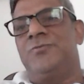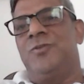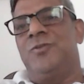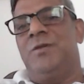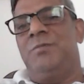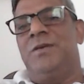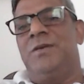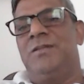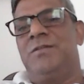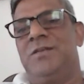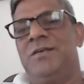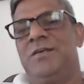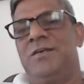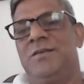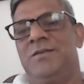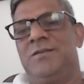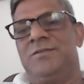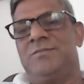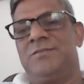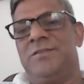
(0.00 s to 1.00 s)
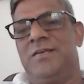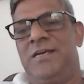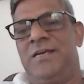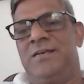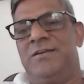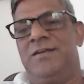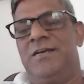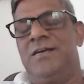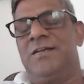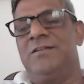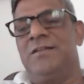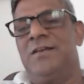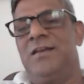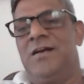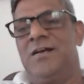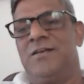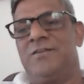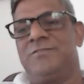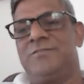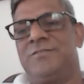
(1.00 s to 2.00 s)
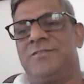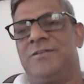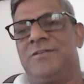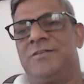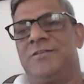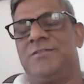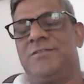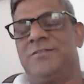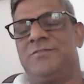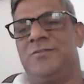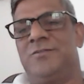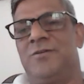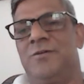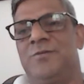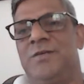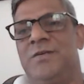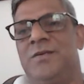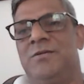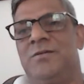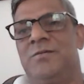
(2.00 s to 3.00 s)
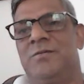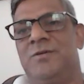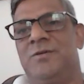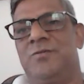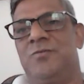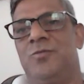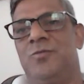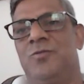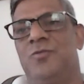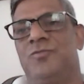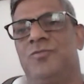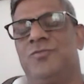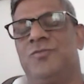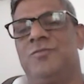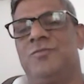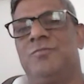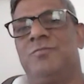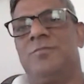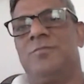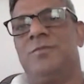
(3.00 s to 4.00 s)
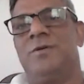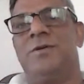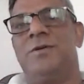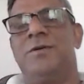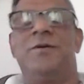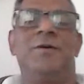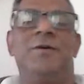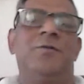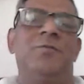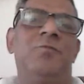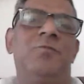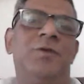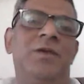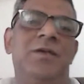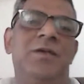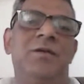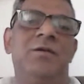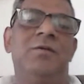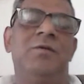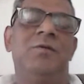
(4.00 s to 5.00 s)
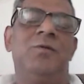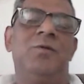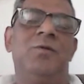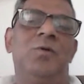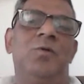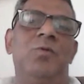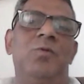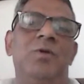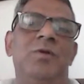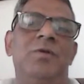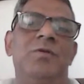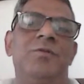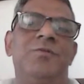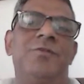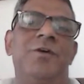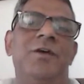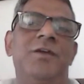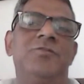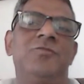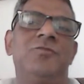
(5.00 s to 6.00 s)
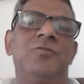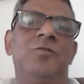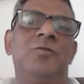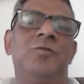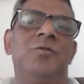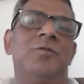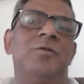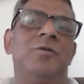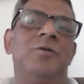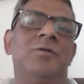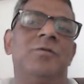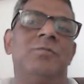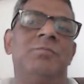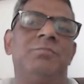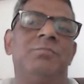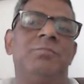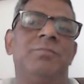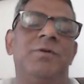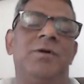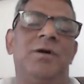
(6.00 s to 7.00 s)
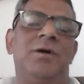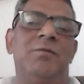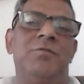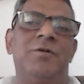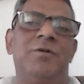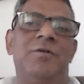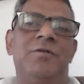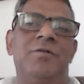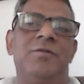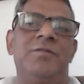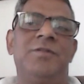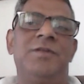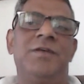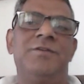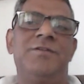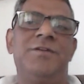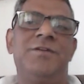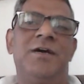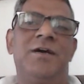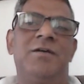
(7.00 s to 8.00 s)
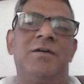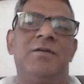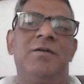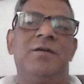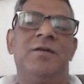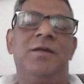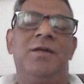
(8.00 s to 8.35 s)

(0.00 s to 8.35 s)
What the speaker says: Today being the second day and the last session of the course, we will try to cover the entire